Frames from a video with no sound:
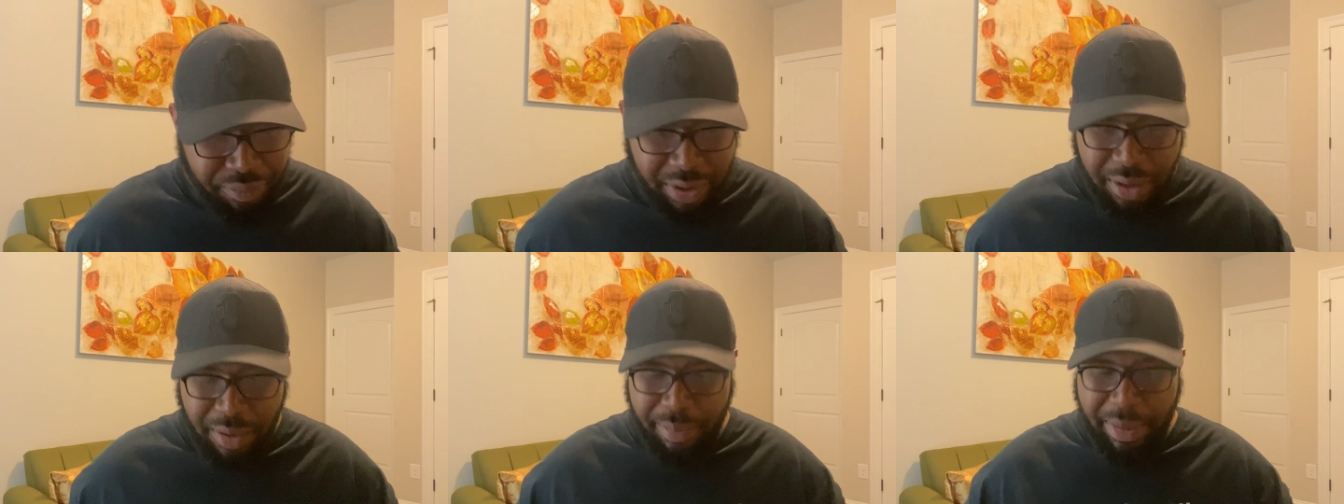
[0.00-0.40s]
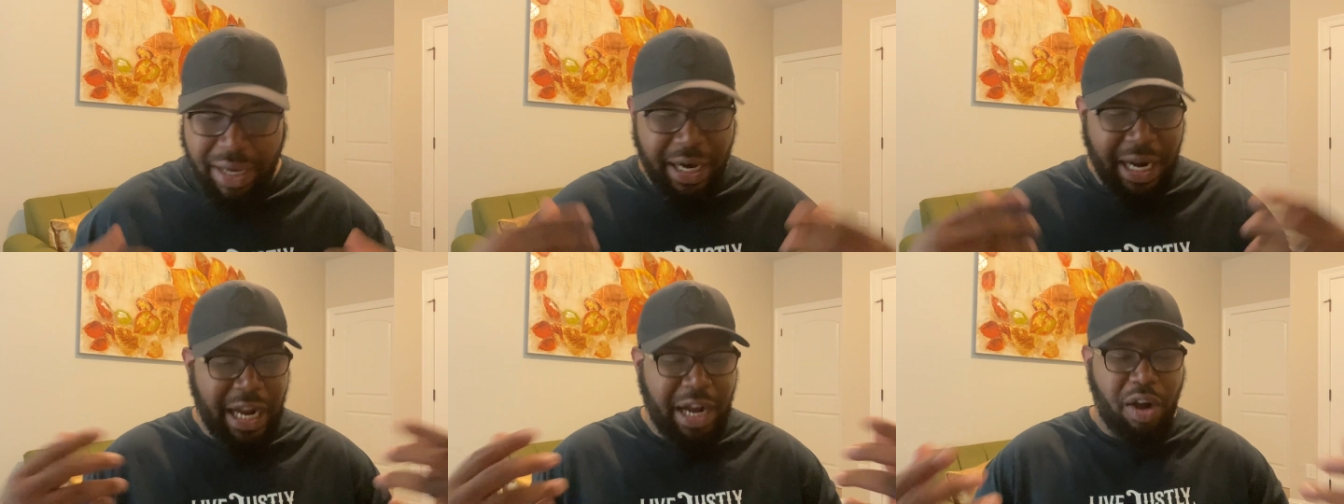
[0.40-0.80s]
No matter
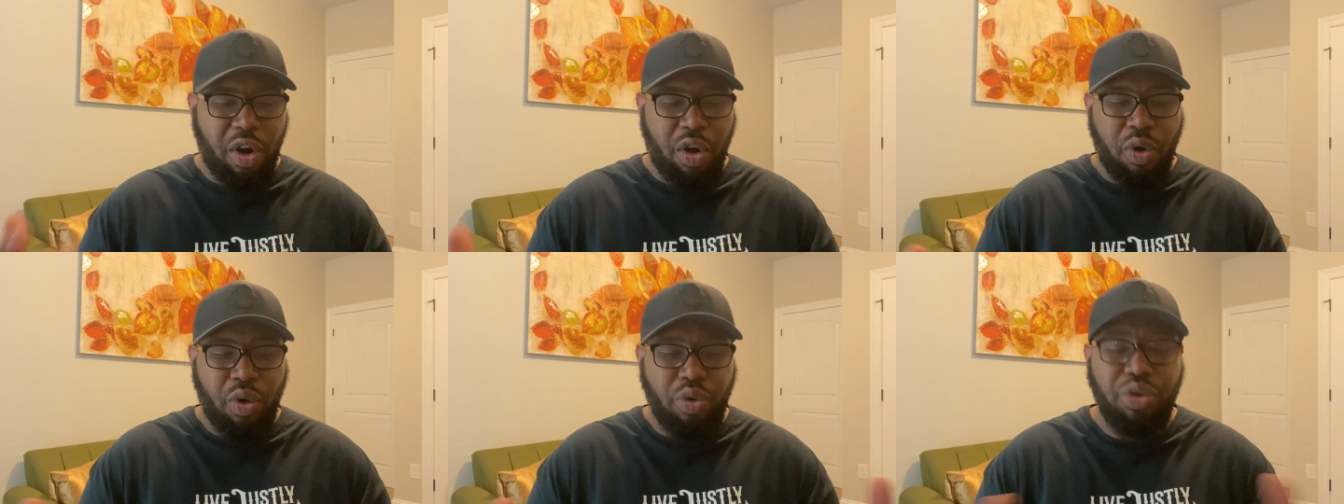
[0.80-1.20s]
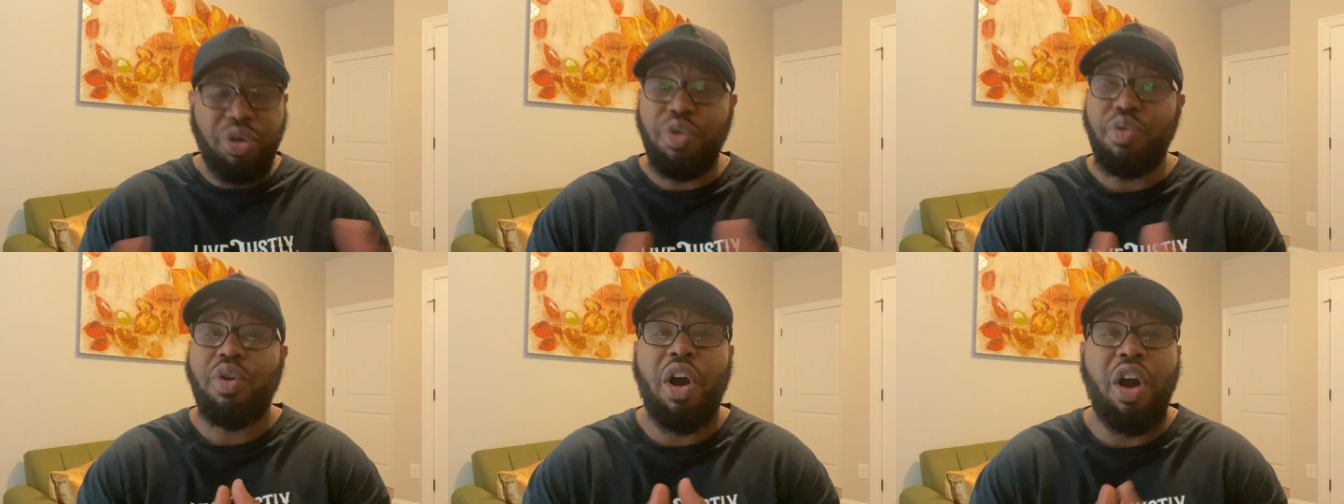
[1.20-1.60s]
how old
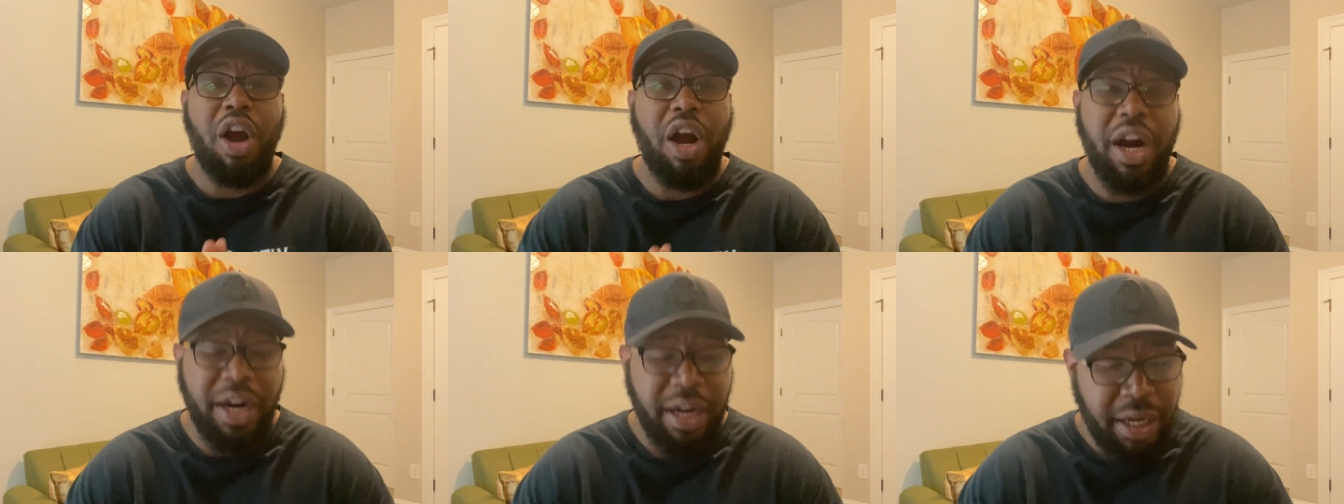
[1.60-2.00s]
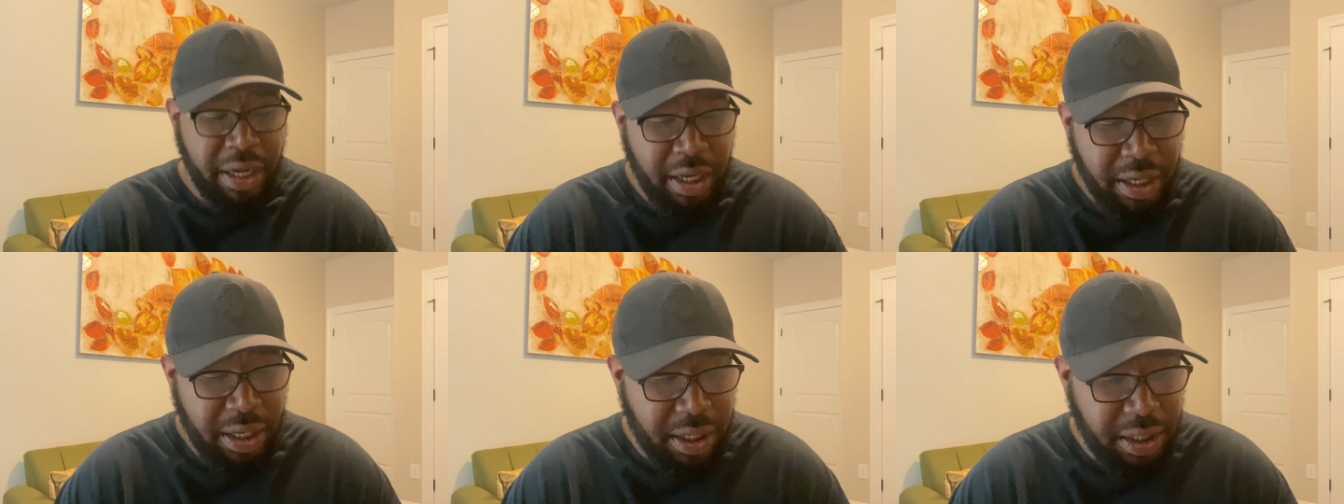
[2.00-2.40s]
you are,
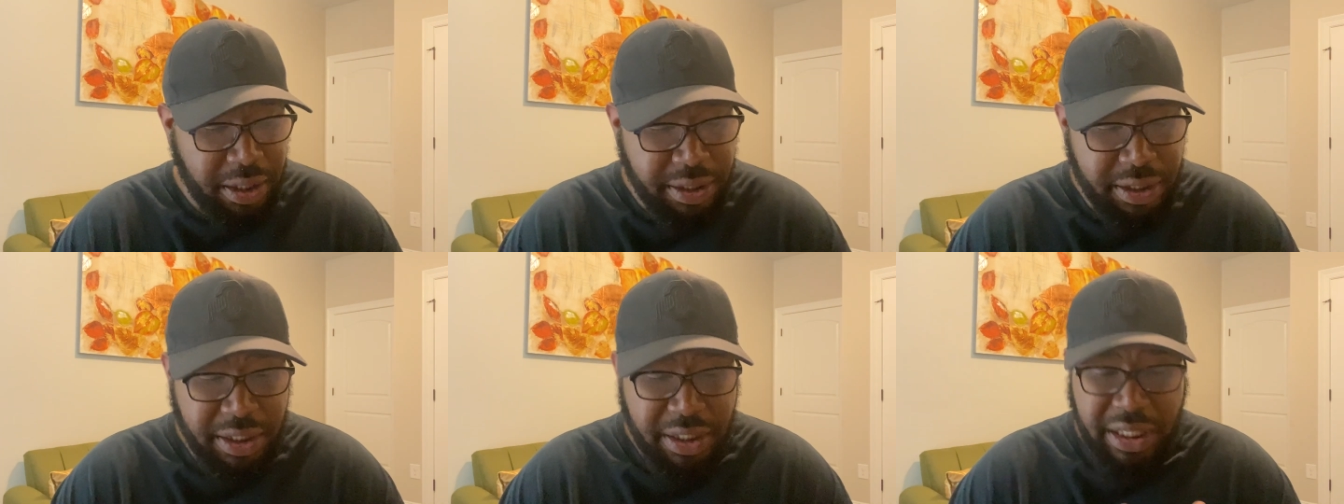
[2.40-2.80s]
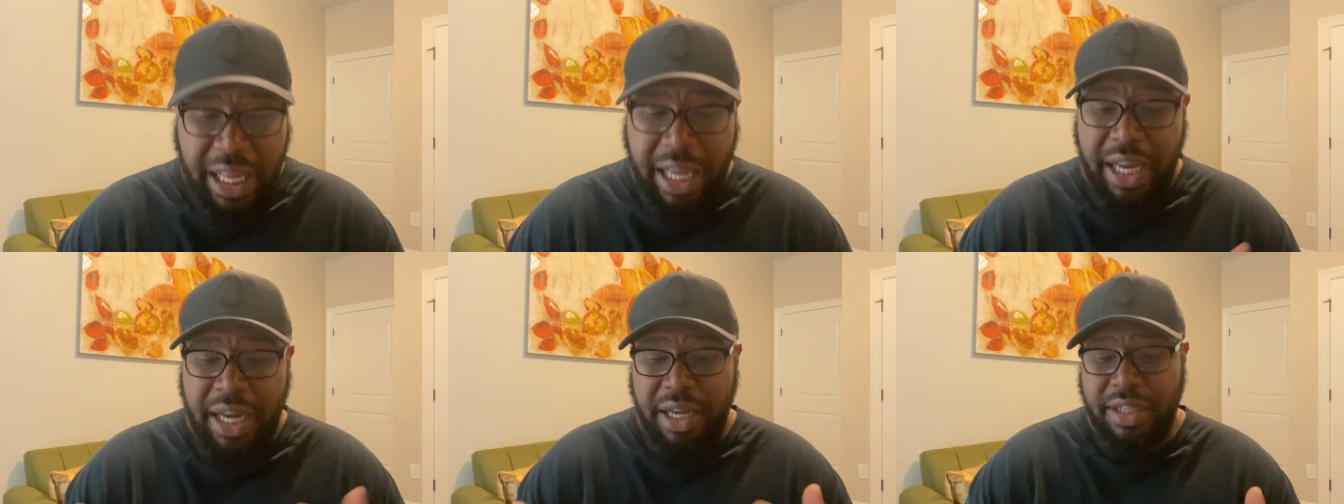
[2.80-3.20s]
uh,
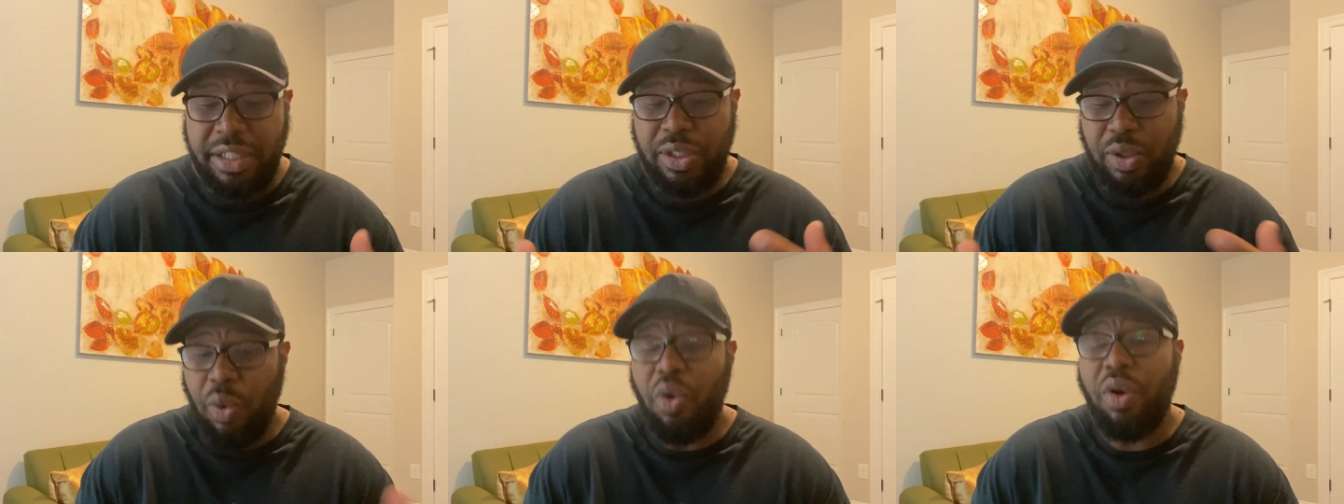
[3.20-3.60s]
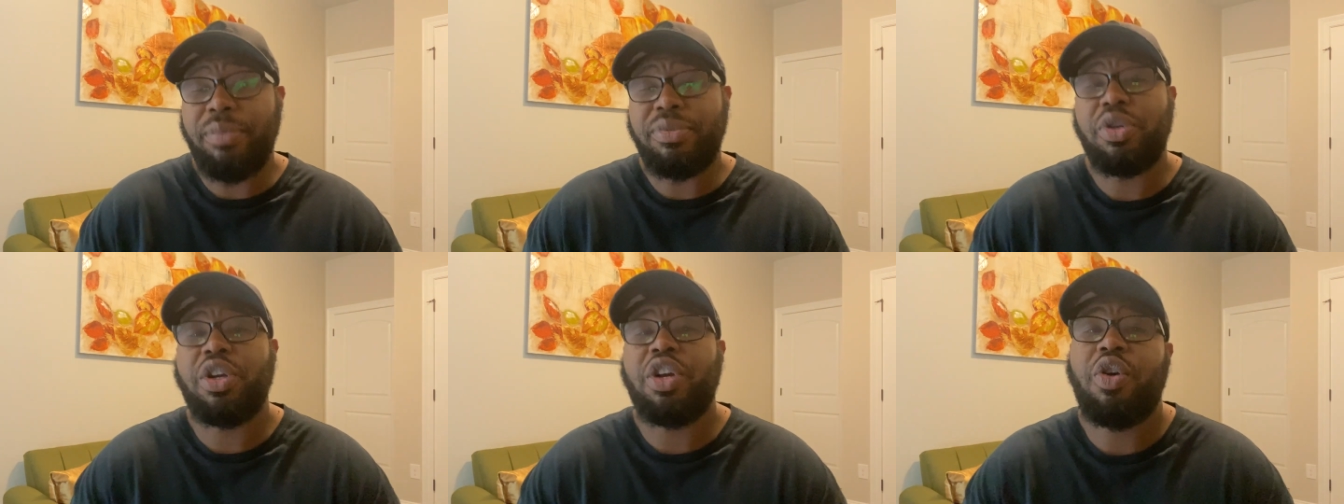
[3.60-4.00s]
stay,
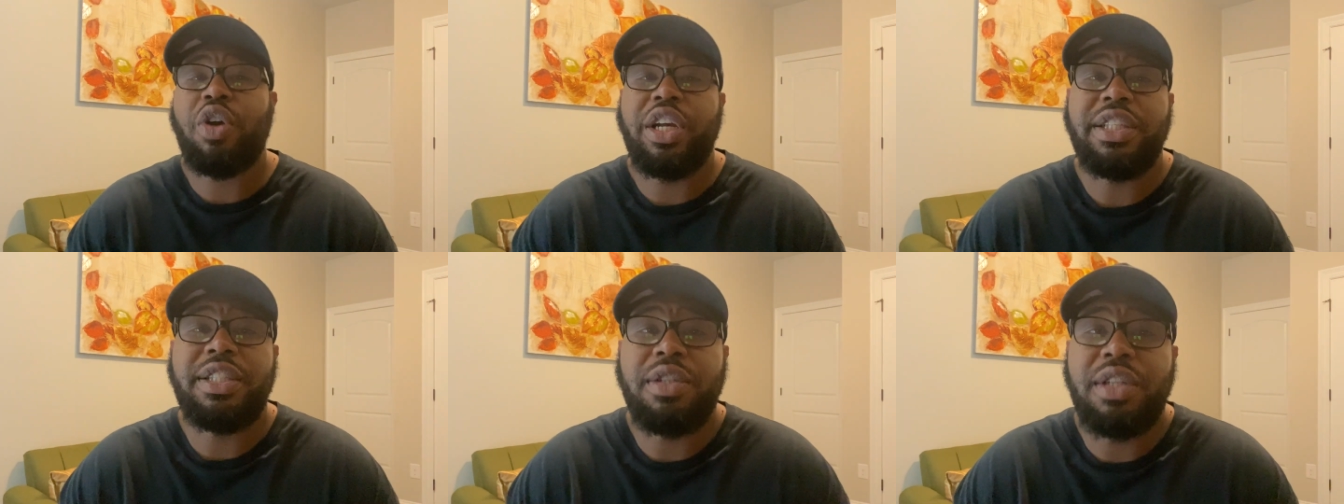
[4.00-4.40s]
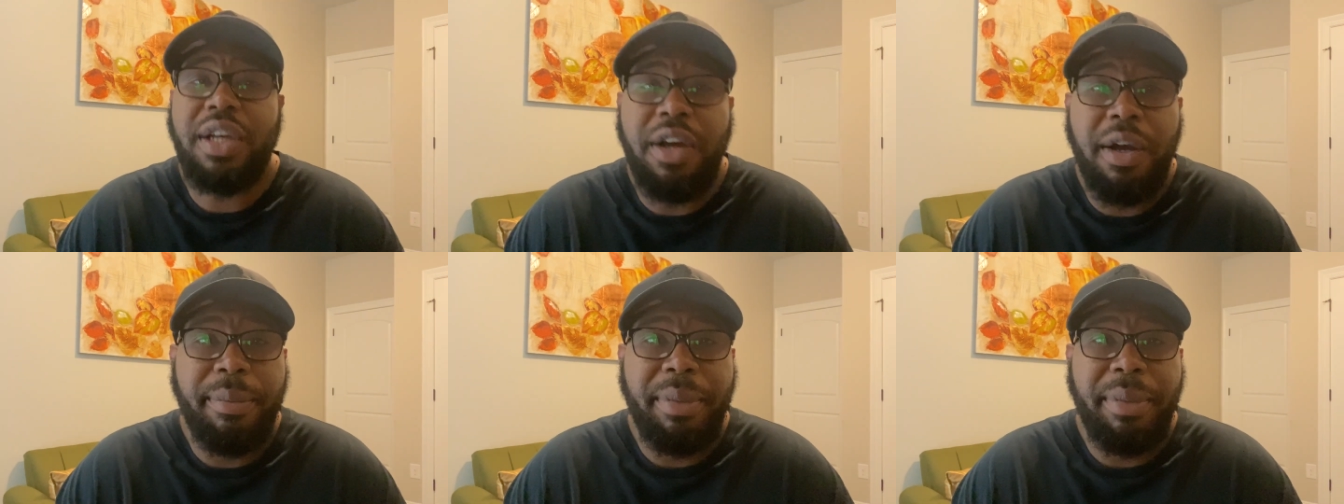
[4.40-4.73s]
storms are going to come.